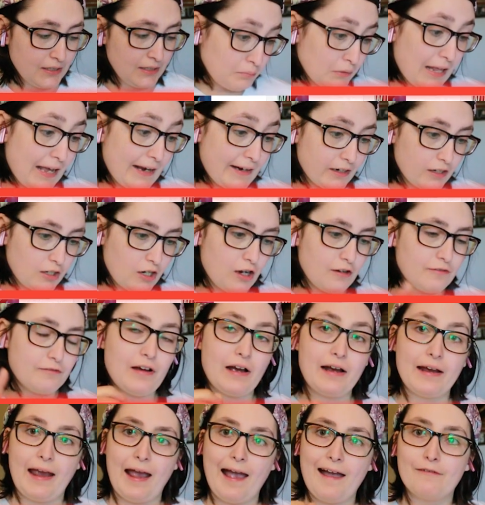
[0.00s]
Black Enough
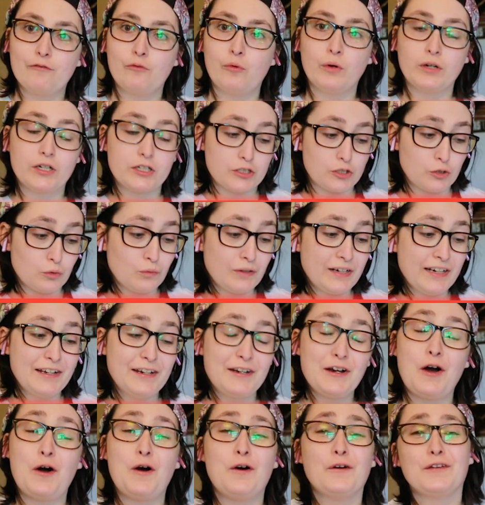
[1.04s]
I have wanted to
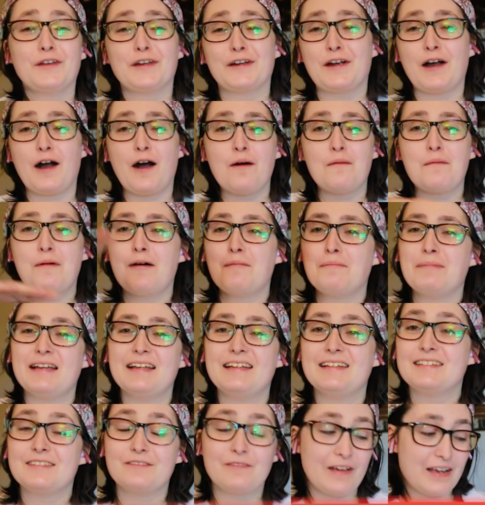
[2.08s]
read on the come up
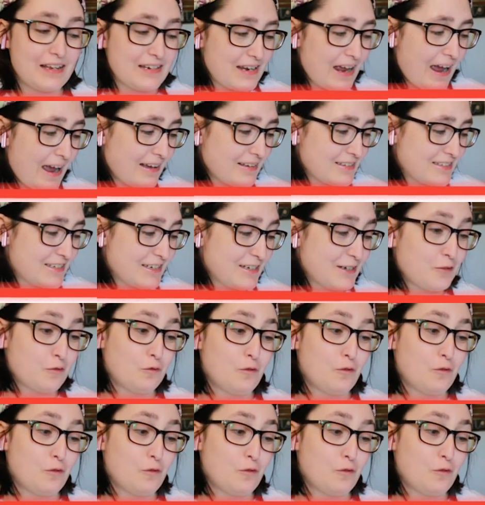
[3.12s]
is fantastic.